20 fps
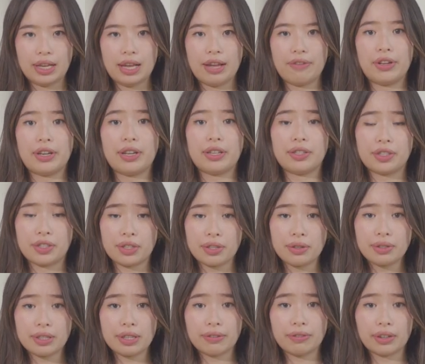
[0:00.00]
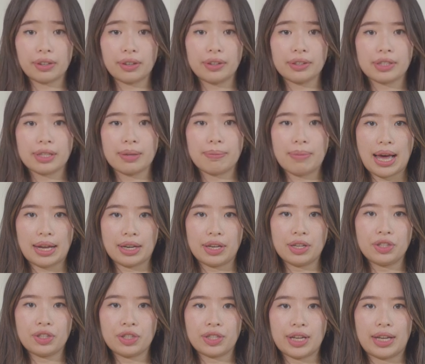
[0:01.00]
If it is too difficult to
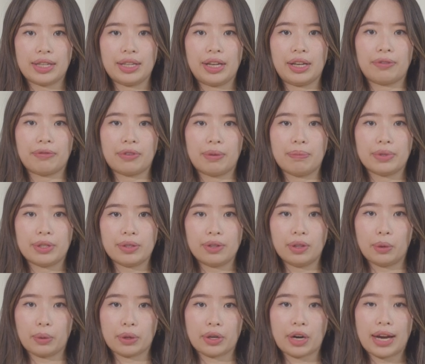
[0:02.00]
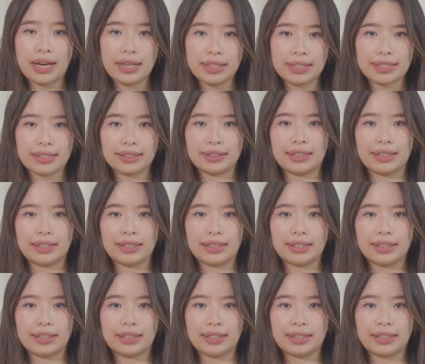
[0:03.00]
manage standing from lower heights,